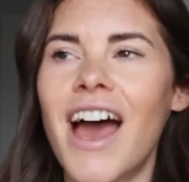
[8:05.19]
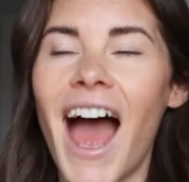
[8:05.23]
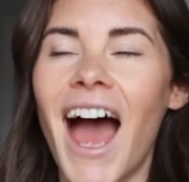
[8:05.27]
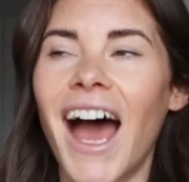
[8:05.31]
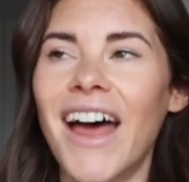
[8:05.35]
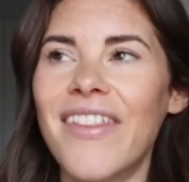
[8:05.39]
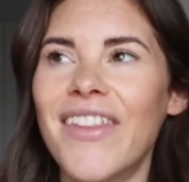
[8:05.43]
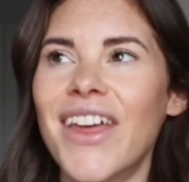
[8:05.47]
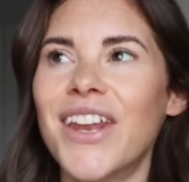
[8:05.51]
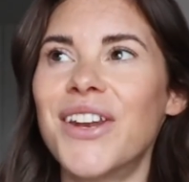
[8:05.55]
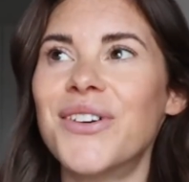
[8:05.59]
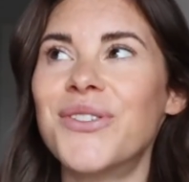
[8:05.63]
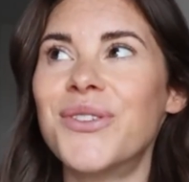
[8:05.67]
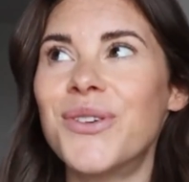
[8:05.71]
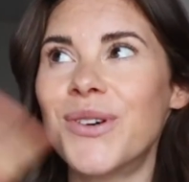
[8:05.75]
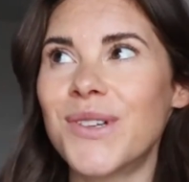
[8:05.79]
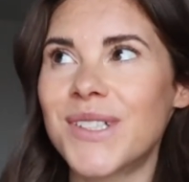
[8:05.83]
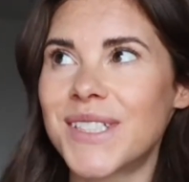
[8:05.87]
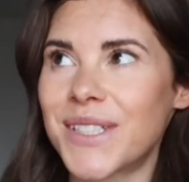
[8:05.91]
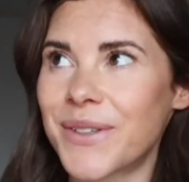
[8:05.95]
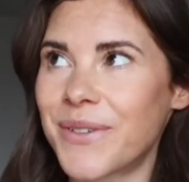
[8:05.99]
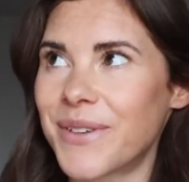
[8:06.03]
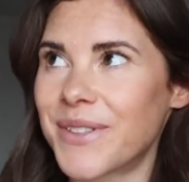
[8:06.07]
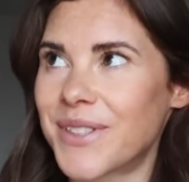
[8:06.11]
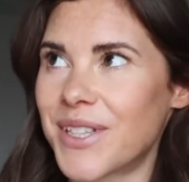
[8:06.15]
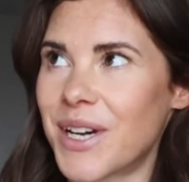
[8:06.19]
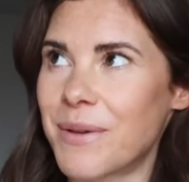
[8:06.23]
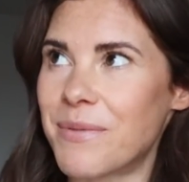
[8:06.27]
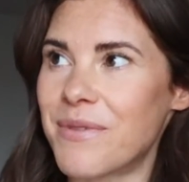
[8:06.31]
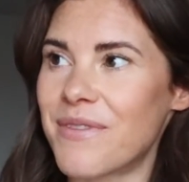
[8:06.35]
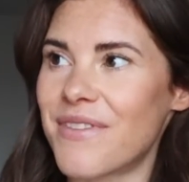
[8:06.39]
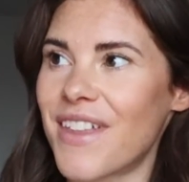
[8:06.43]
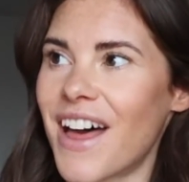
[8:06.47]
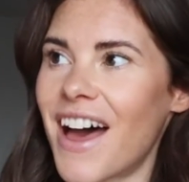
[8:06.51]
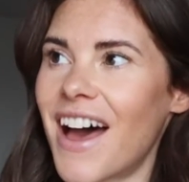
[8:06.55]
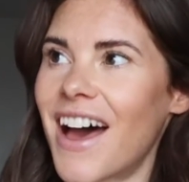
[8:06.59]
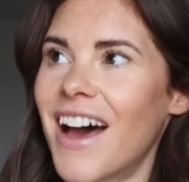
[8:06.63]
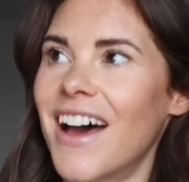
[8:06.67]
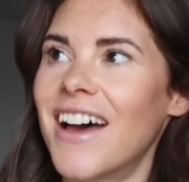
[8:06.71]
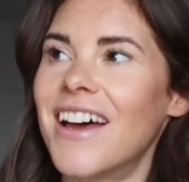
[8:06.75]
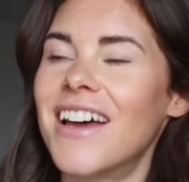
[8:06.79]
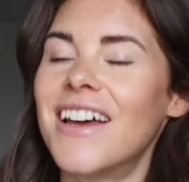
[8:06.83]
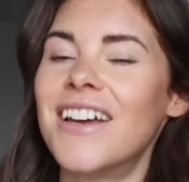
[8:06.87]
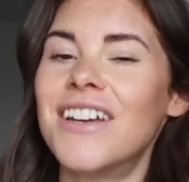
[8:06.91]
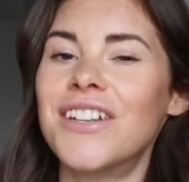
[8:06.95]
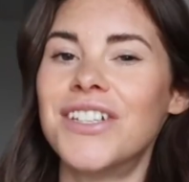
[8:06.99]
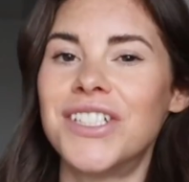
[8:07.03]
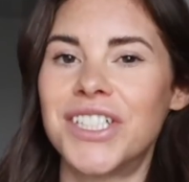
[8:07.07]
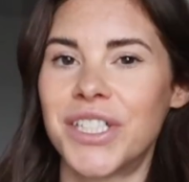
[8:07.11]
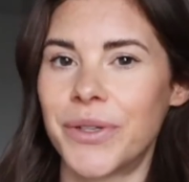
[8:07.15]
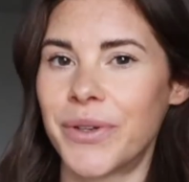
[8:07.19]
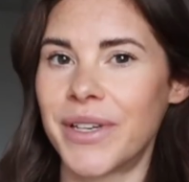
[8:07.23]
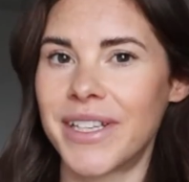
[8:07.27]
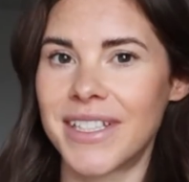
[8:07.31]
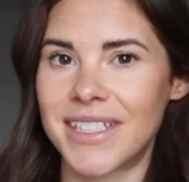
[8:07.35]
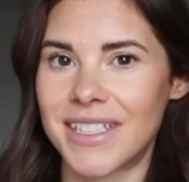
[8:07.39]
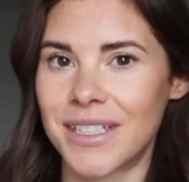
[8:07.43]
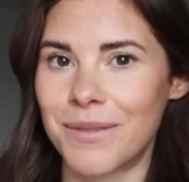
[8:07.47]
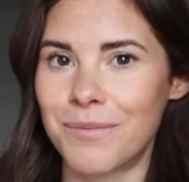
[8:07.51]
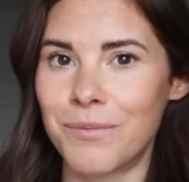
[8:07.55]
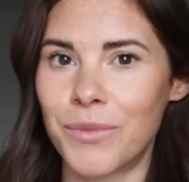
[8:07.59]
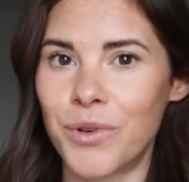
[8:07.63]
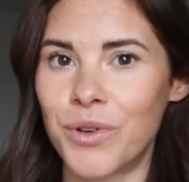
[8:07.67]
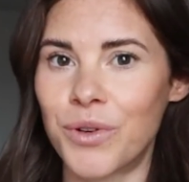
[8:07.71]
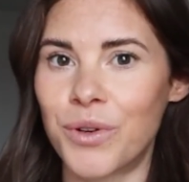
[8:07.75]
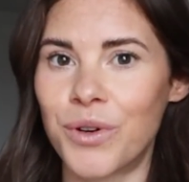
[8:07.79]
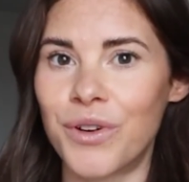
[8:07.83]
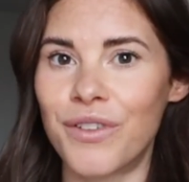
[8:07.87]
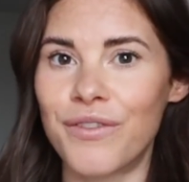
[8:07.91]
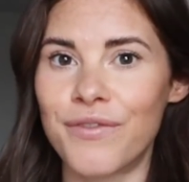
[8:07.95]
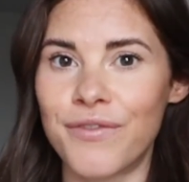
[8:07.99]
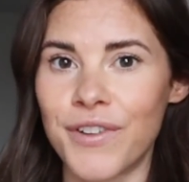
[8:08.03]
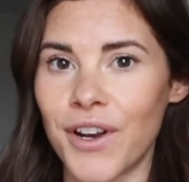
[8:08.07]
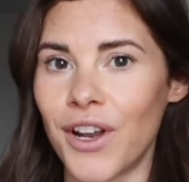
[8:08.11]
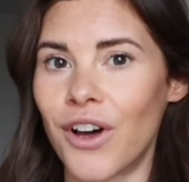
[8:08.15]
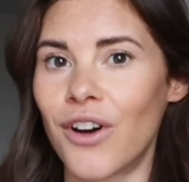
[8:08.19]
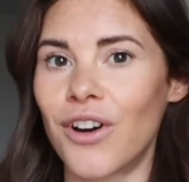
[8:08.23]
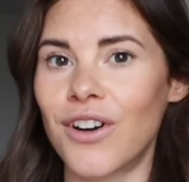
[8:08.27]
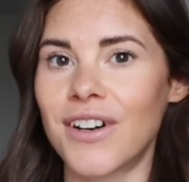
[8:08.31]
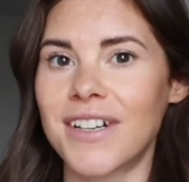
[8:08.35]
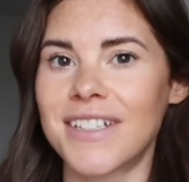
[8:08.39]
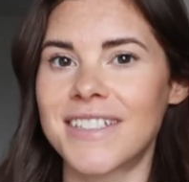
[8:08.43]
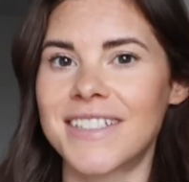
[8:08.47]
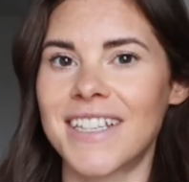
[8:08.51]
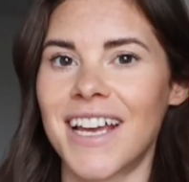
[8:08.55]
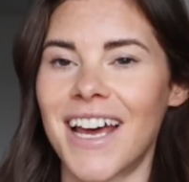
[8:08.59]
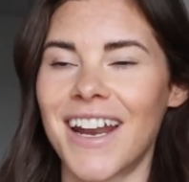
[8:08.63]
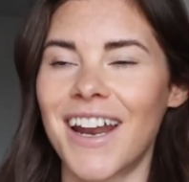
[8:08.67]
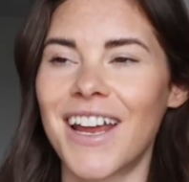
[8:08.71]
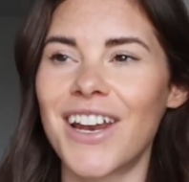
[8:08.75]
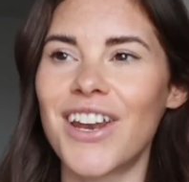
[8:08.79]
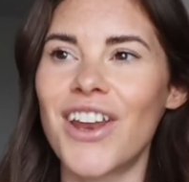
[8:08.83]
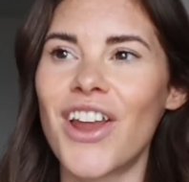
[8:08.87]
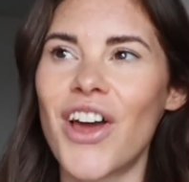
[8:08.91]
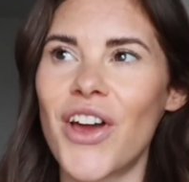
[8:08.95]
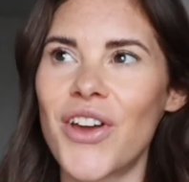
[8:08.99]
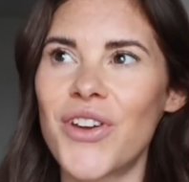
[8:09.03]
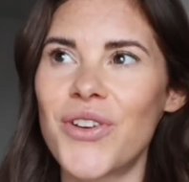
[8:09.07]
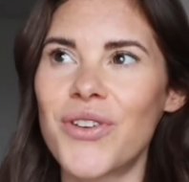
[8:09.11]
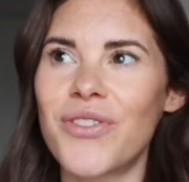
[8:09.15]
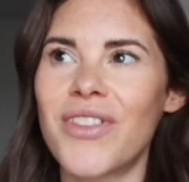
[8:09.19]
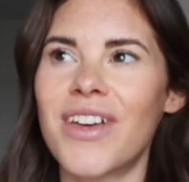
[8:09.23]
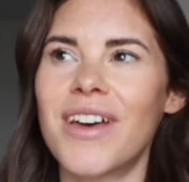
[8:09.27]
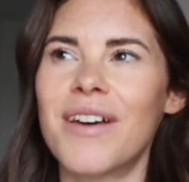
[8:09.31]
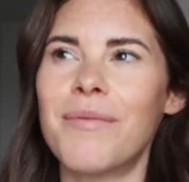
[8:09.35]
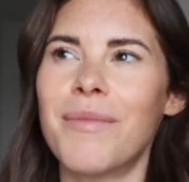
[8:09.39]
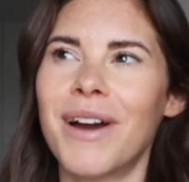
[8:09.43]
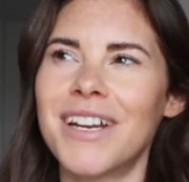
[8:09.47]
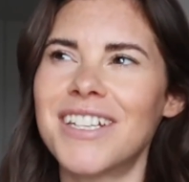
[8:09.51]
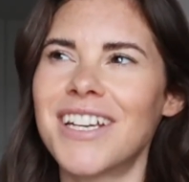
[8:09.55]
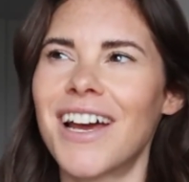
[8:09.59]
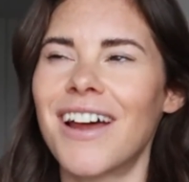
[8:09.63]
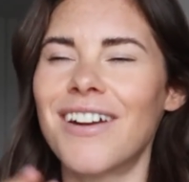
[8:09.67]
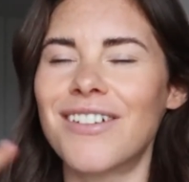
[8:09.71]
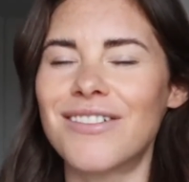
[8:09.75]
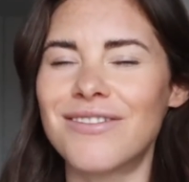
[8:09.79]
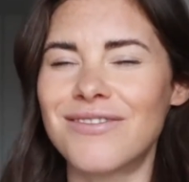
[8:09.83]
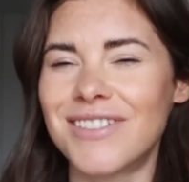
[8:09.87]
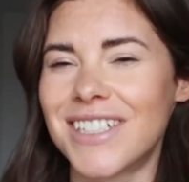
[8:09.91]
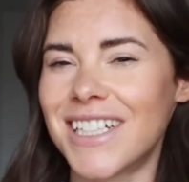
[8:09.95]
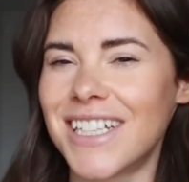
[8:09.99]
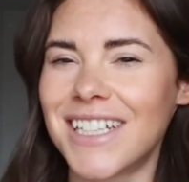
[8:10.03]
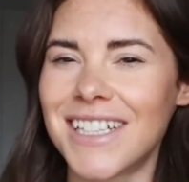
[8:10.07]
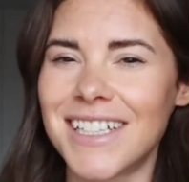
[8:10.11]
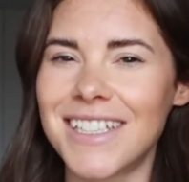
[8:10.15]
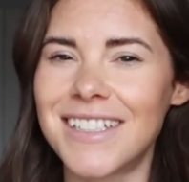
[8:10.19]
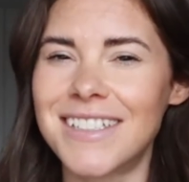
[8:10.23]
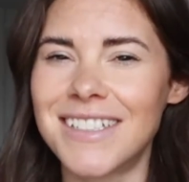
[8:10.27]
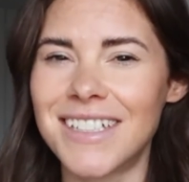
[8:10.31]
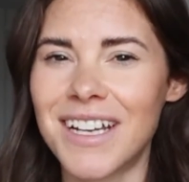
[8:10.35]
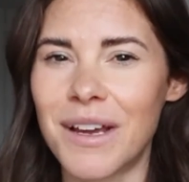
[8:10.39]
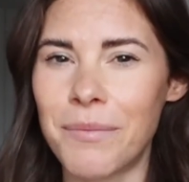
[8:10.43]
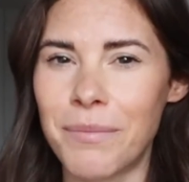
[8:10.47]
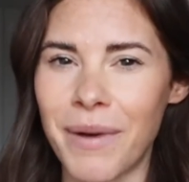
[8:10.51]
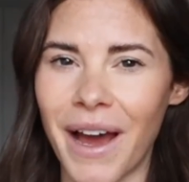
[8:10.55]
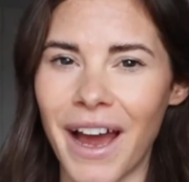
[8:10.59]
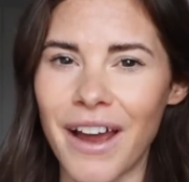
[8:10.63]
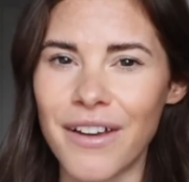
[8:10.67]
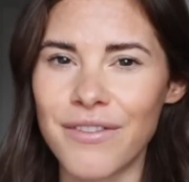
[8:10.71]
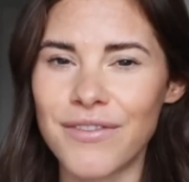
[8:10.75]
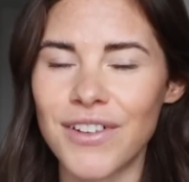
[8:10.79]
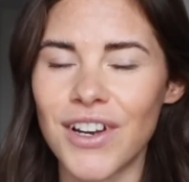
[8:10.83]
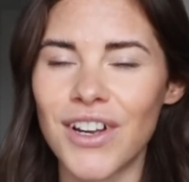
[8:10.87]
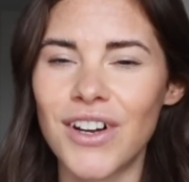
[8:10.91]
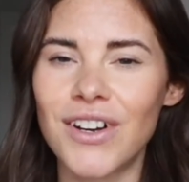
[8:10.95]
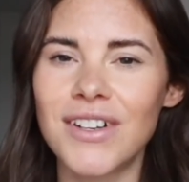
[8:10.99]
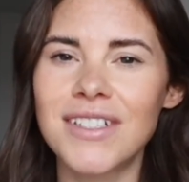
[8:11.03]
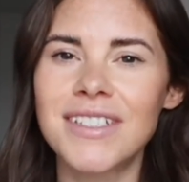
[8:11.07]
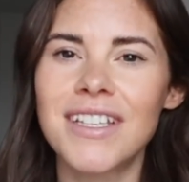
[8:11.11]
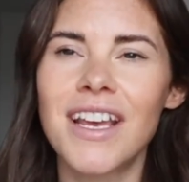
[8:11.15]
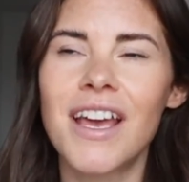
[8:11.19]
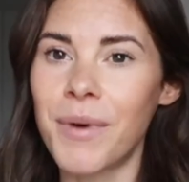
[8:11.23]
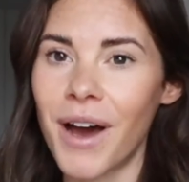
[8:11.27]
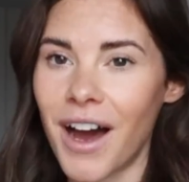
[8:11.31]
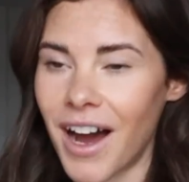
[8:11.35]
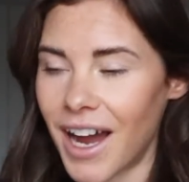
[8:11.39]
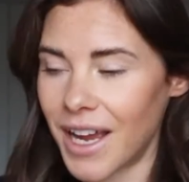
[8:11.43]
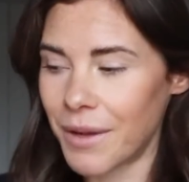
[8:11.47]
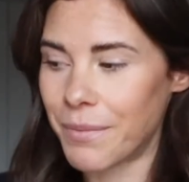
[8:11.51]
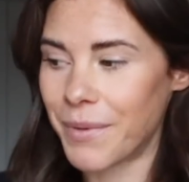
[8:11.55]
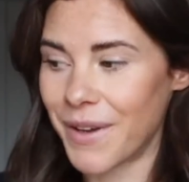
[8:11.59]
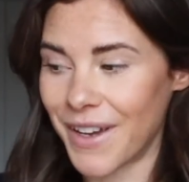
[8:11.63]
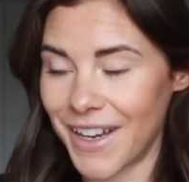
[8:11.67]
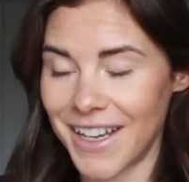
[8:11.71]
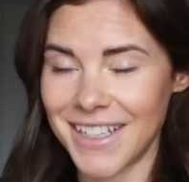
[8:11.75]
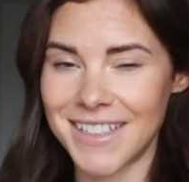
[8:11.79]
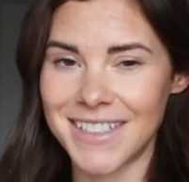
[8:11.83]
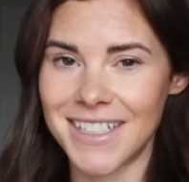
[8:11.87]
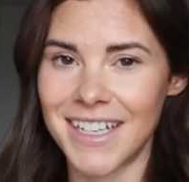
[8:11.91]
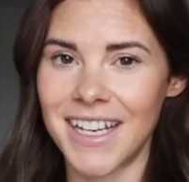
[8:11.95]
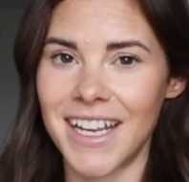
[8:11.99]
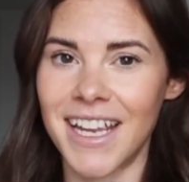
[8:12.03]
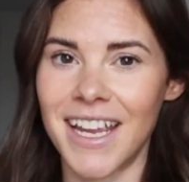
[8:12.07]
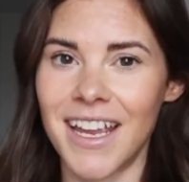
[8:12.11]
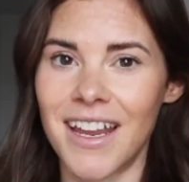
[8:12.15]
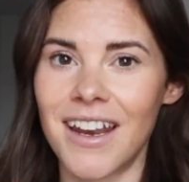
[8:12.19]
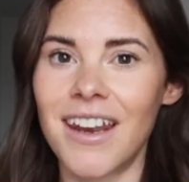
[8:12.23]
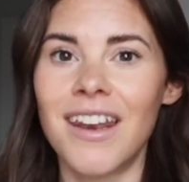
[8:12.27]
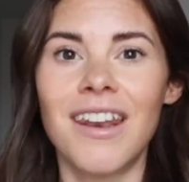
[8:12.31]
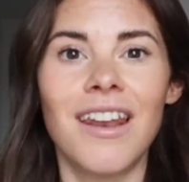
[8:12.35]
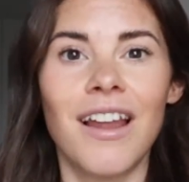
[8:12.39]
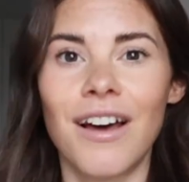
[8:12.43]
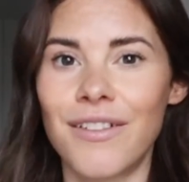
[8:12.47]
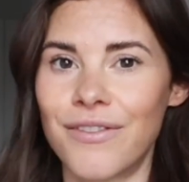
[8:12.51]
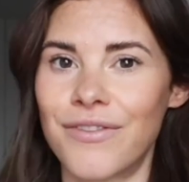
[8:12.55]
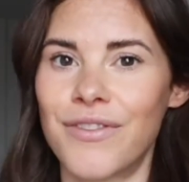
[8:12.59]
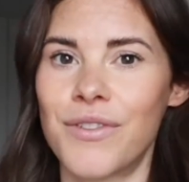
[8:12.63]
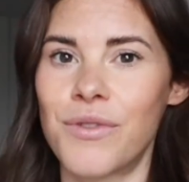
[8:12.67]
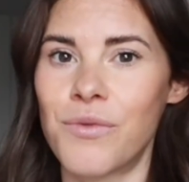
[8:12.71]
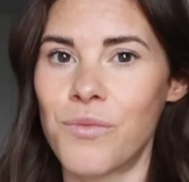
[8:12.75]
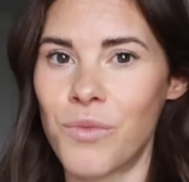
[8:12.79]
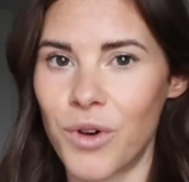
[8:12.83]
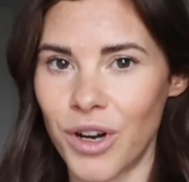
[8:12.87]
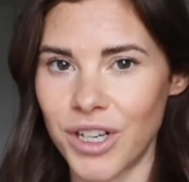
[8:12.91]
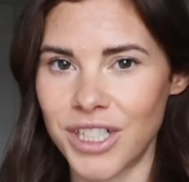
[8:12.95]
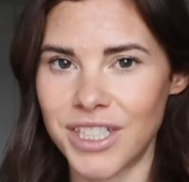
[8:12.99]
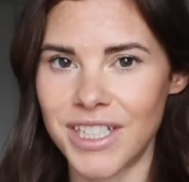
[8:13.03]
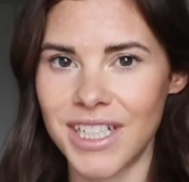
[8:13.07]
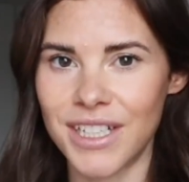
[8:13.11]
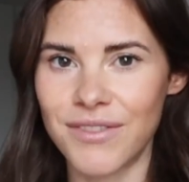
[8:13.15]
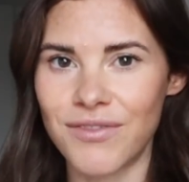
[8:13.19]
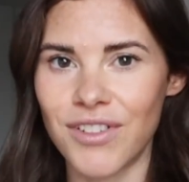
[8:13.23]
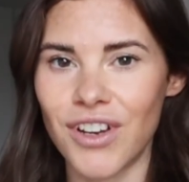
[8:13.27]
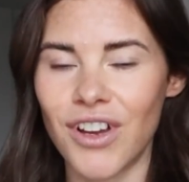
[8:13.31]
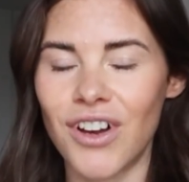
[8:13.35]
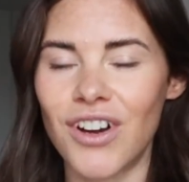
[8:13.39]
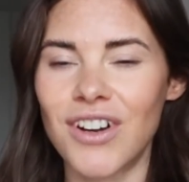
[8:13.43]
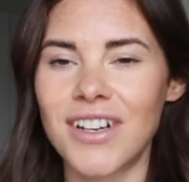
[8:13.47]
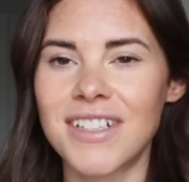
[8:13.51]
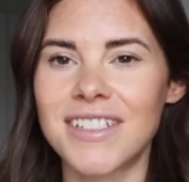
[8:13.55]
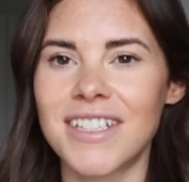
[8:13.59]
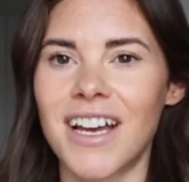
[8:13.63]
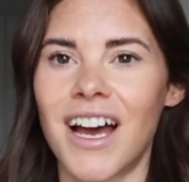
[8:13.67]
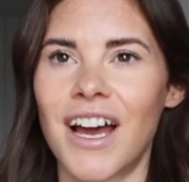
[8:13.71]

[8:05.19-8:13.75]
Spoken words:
And then also on top of that, doing some more vlogs. And I know that my channel really isn't about vlogs, but I personally love watching vlogs.